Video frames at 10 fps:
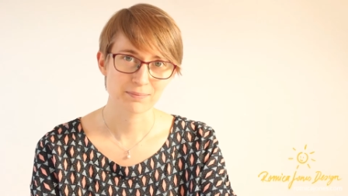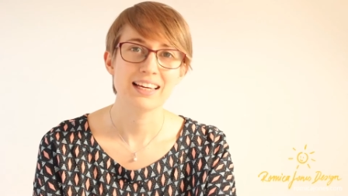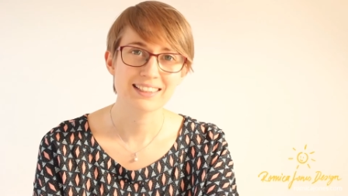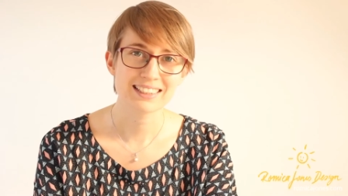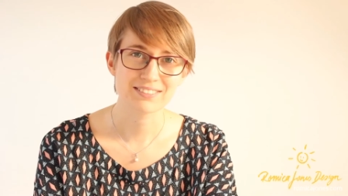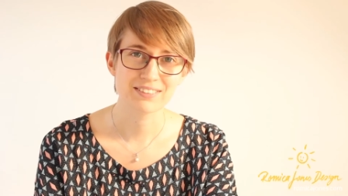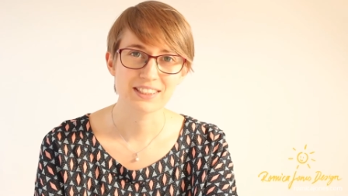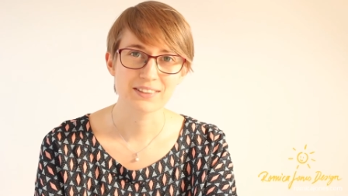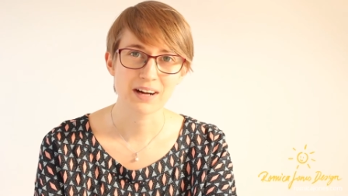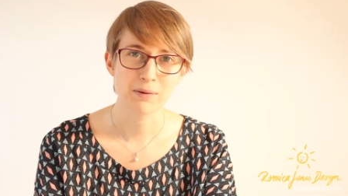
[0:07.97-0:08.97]
In this
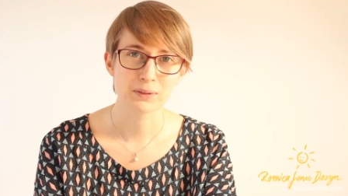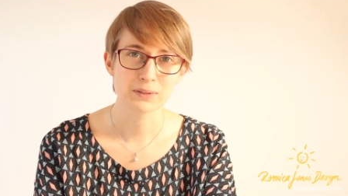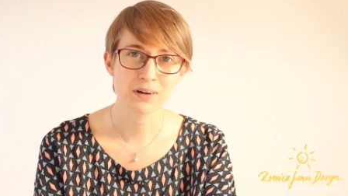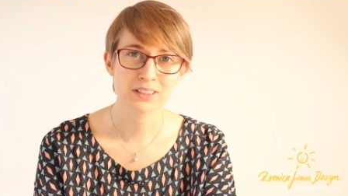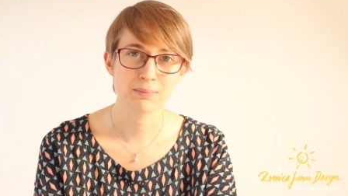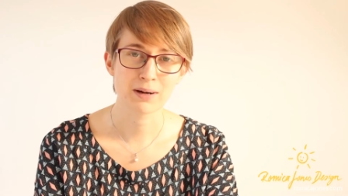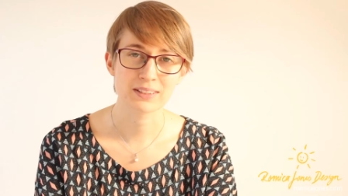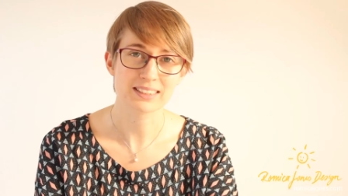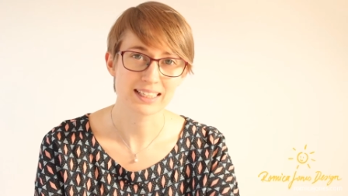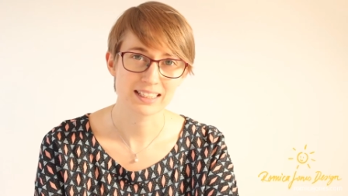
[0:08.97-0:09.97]
video I will talk about
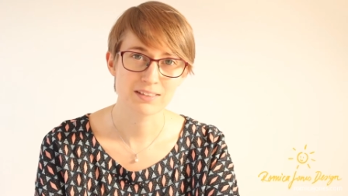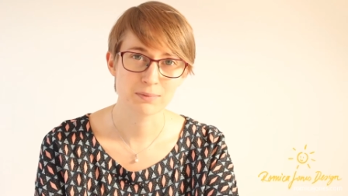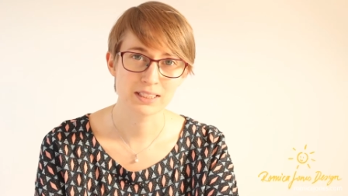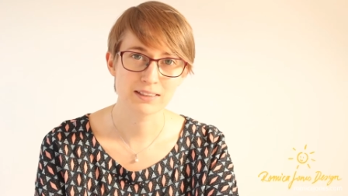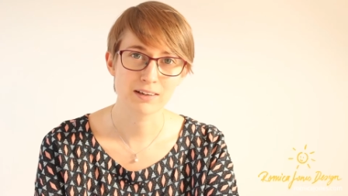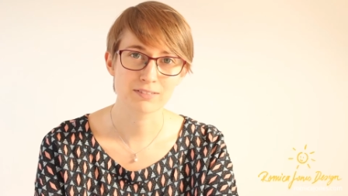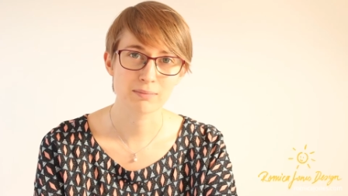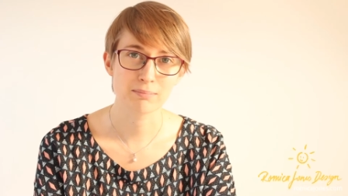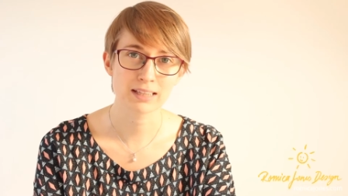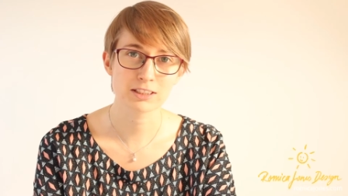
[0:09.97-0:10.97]
the second week of the
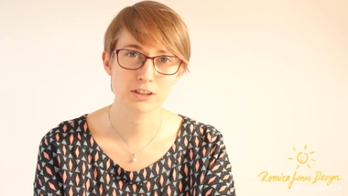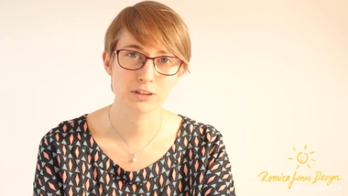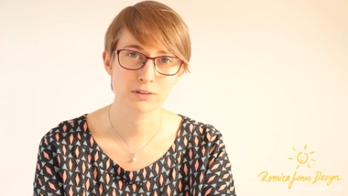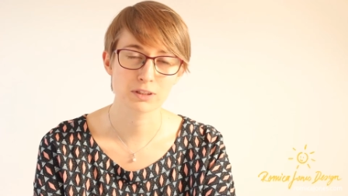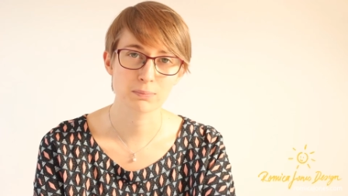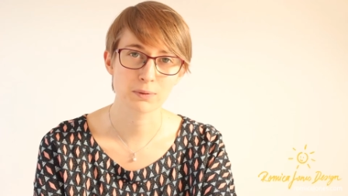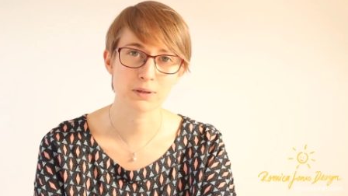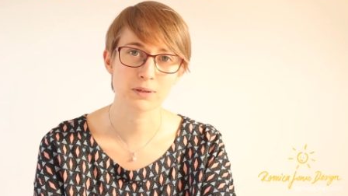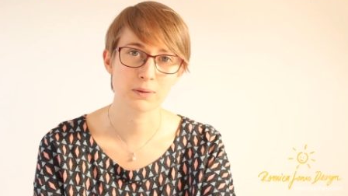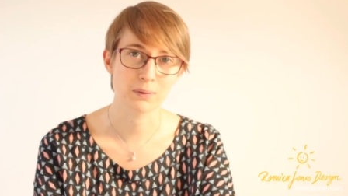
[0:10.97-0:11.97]
Maths Children's
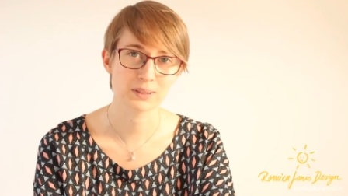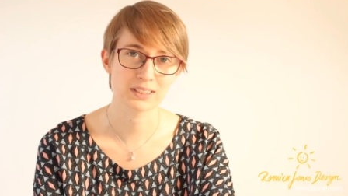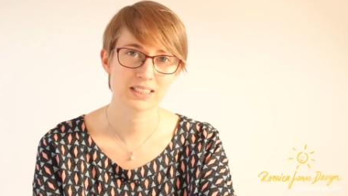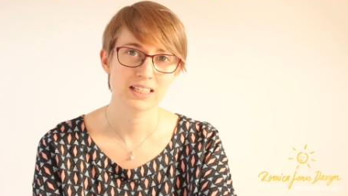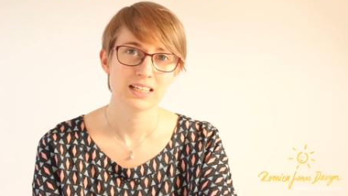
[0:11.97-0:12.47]
Book course,